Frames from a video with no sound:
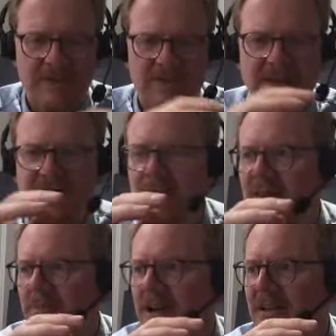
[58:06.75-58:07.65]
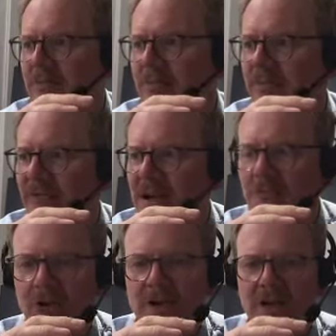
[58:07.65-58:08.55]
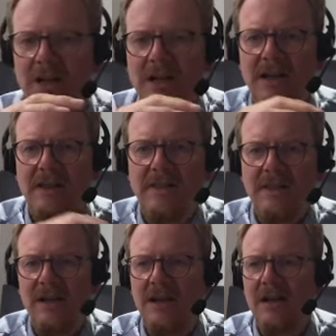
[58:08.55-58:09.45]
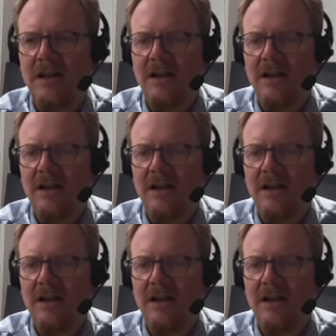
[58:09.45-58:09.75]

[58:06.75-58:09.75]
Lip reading: this mathematical framework, the